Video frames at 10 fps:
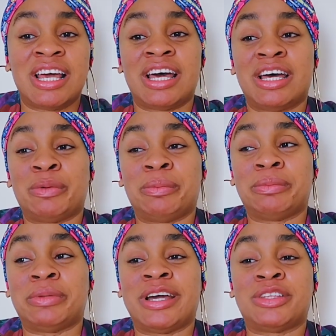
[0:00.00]

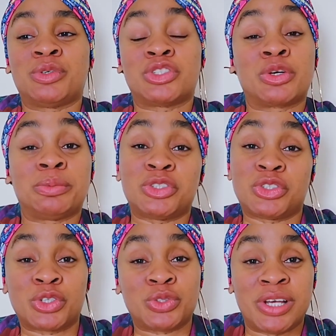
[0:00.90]
I was coming to
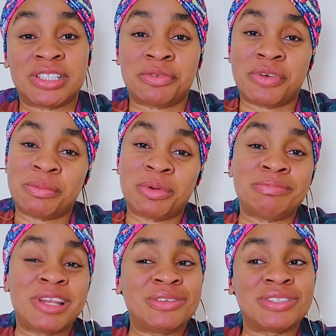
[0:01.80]
talk to you as a friend, but
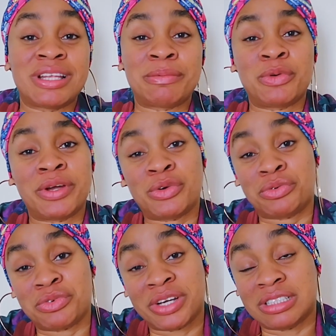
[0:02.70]
Nengi was like, well, we're not
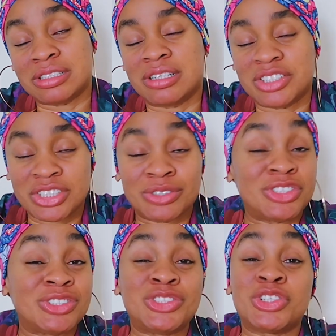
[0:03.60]
friends.
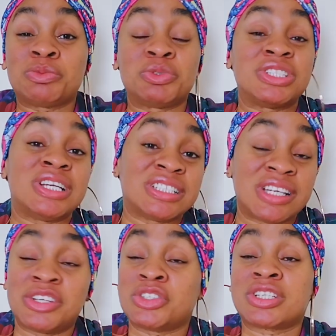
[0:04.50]
she just pushed it aside
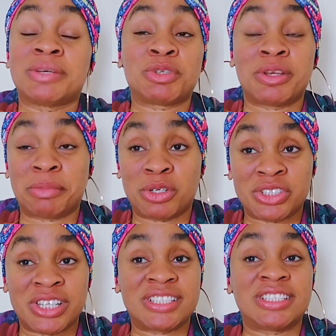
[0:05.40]
and just kept on
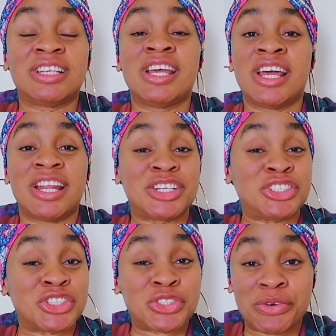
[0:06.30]
apologizing. And she
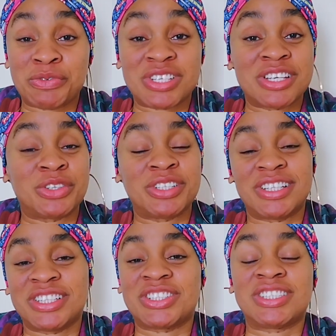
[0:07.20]
just sorry for saying all the
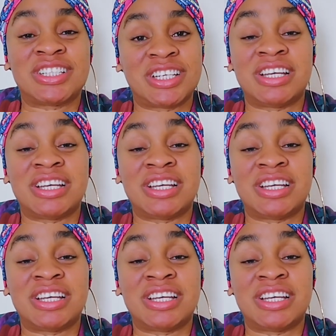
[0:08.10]
things she said.